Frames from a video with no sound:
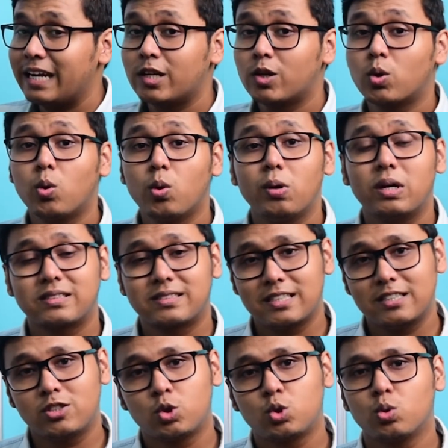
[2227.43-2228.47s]
can
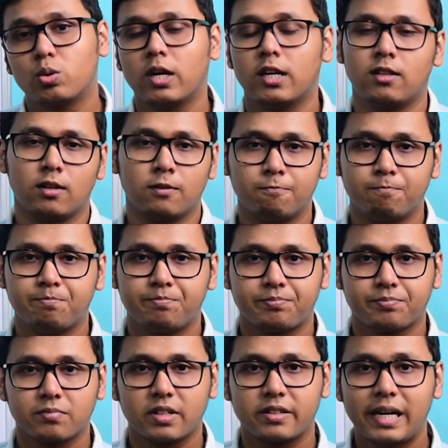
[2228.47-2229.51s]
coexist together,
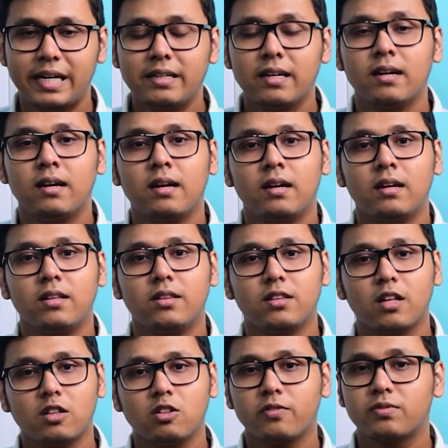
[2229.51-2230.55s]
right?
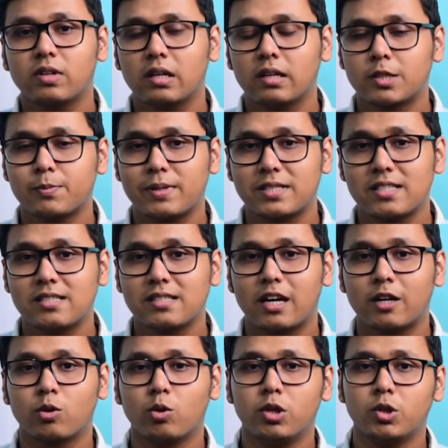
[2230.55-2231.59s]
None of the species
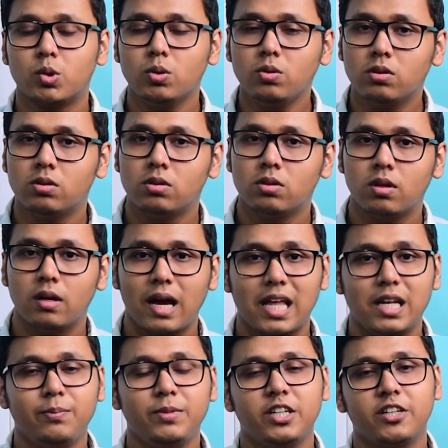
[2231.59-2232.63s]
are going to
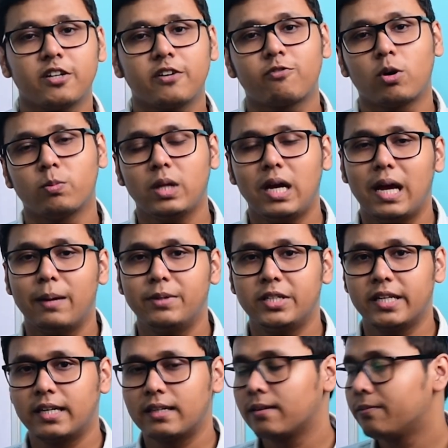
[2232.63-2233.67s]
eliminated from the
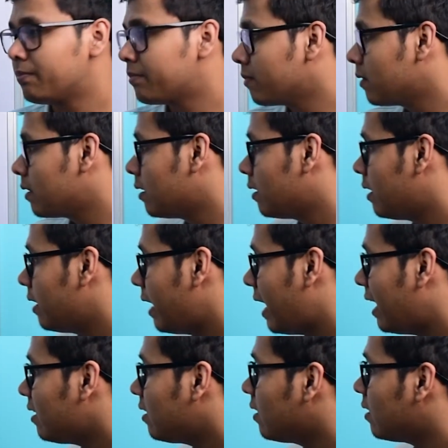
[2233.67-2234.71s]
habitat.
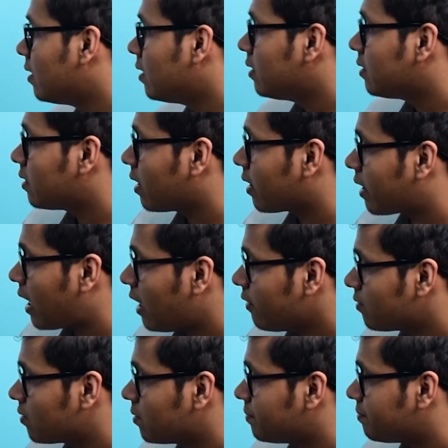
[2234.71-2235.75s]
And the
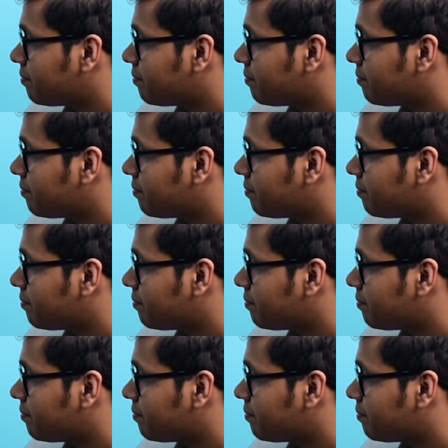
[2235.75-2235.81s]
graphs,